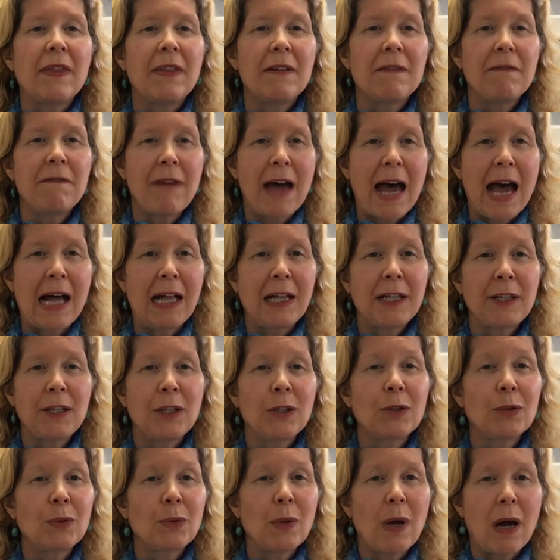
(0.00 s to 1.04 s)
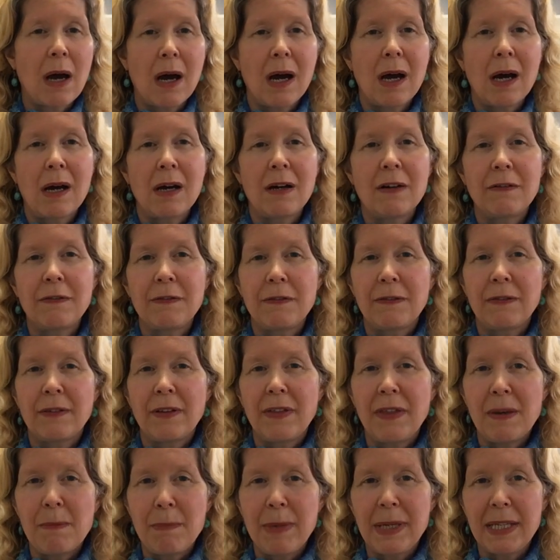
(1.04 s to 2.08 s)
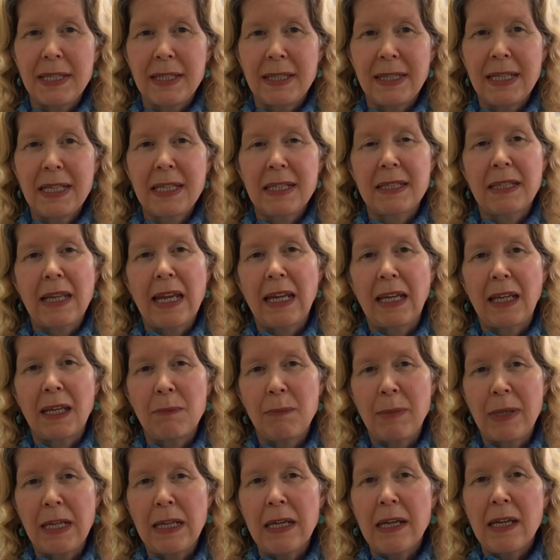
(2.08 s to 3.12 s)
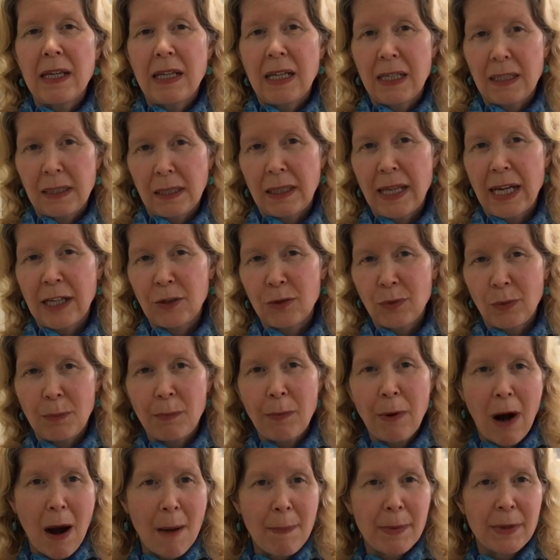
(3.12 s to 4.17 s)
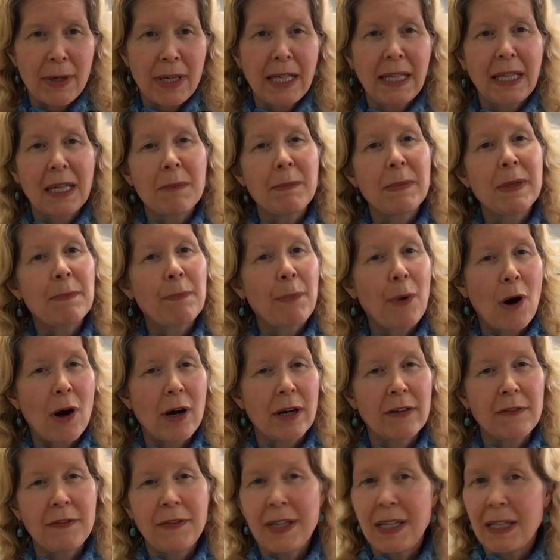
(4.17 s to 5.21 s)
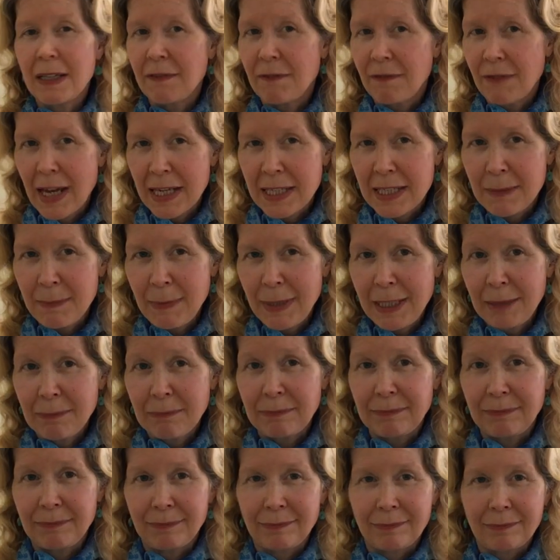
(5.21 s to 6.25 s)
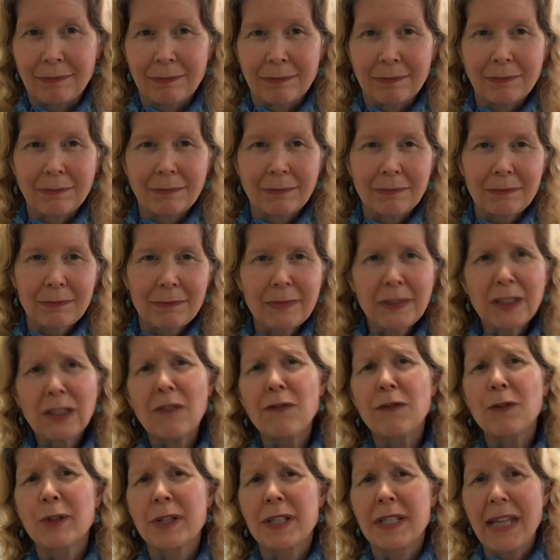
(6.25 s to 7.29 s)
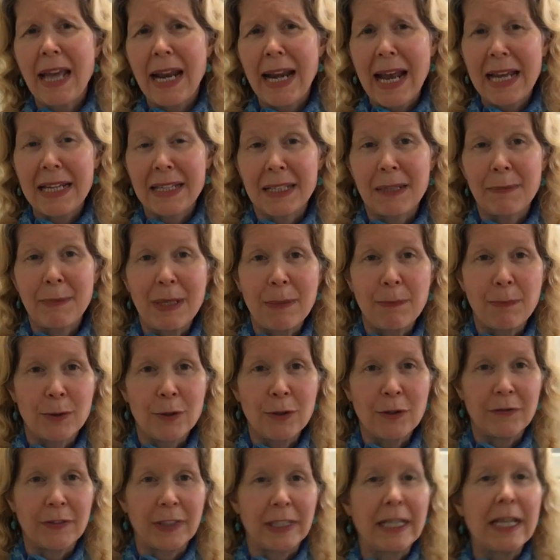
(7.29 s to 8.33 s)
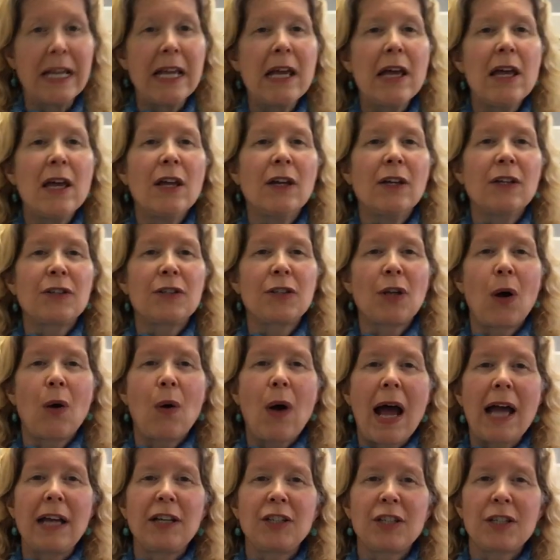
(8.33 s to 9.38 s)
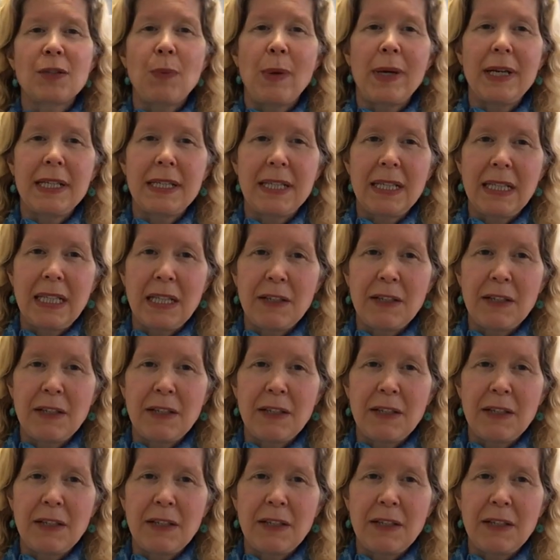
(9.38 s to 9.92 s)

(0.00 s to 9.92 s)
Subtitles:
the value of the business. It can be, intellectual property can be part of the investment. Of course, that has to be proven. So I just wanted to